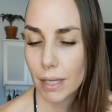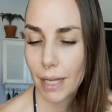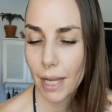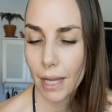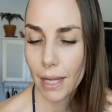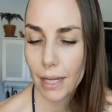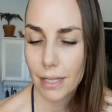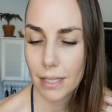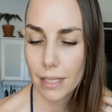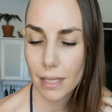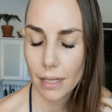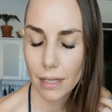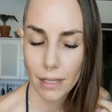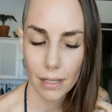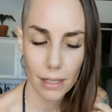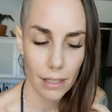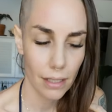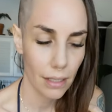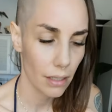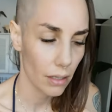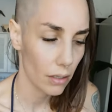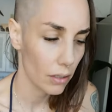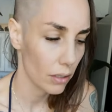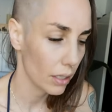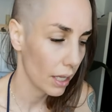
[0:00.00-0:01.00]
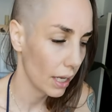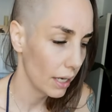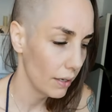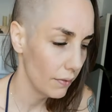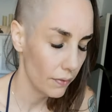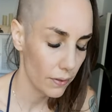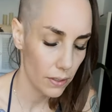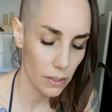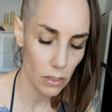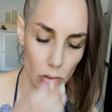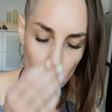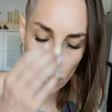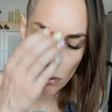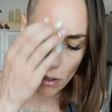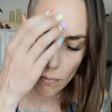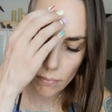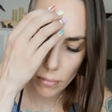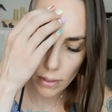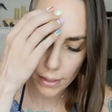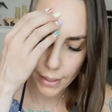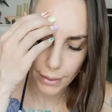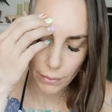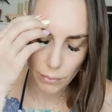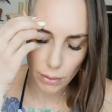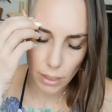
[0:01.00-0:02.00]
because their life is
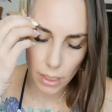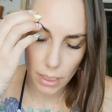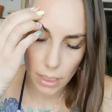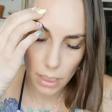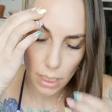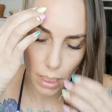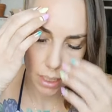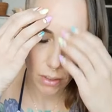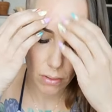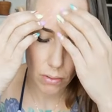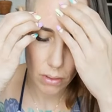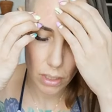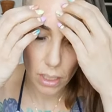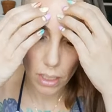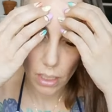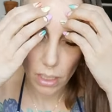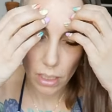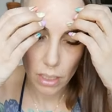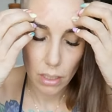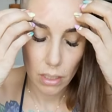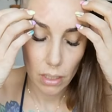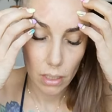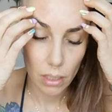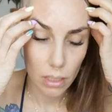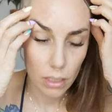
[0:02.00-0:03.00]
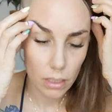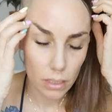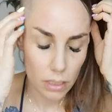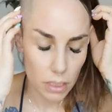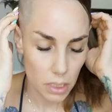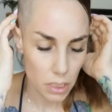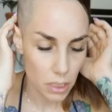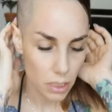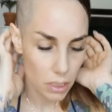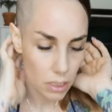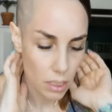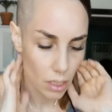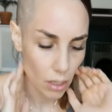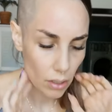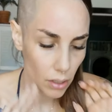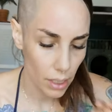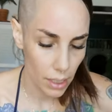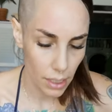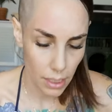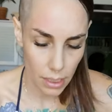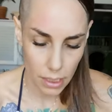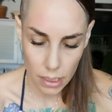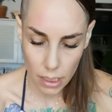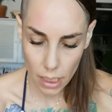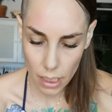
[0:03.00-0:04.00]
crumbling right now. Sorry
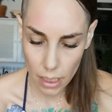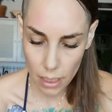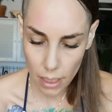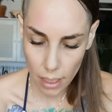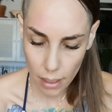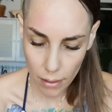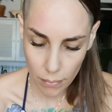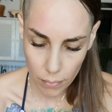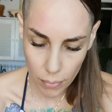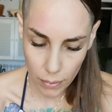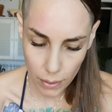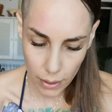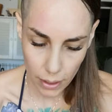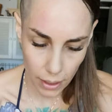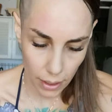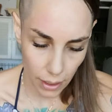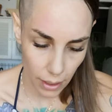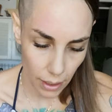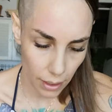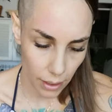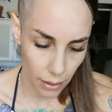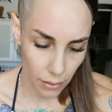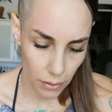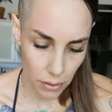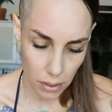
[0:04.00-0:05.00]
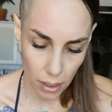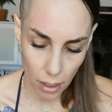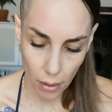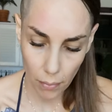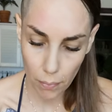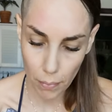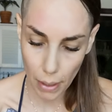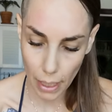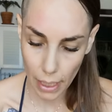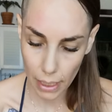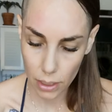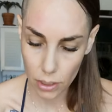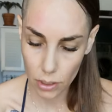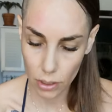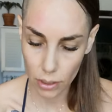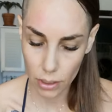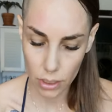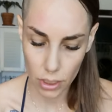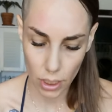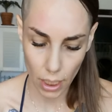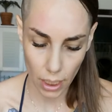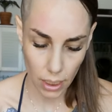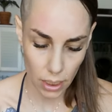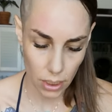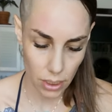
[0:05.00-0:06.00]
to say that, but there's some major
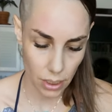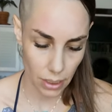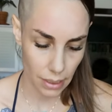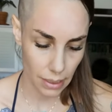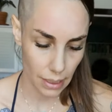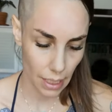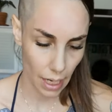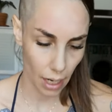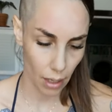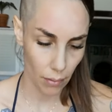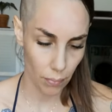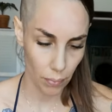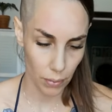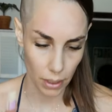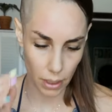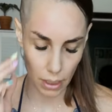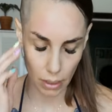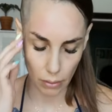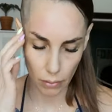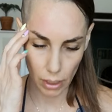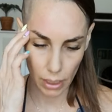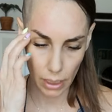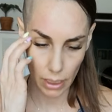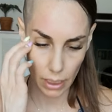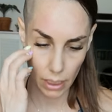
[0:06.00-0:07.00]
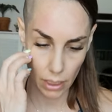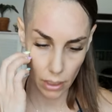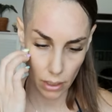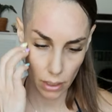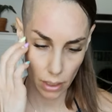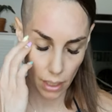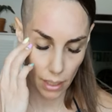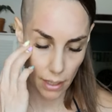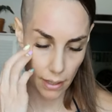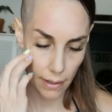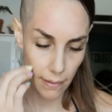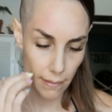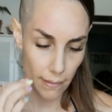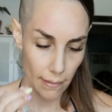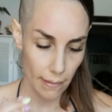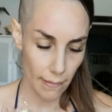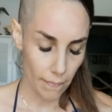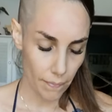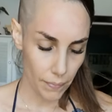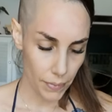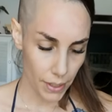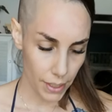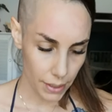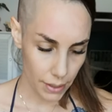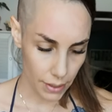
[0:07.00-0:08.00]
changes happening right here.
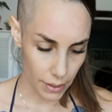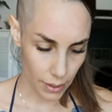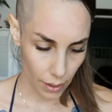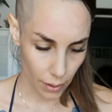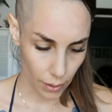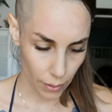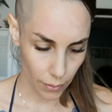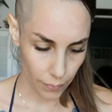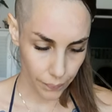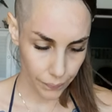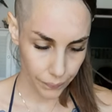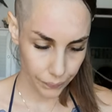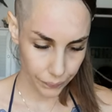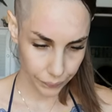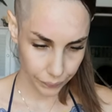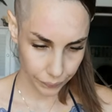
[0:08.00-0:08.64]
So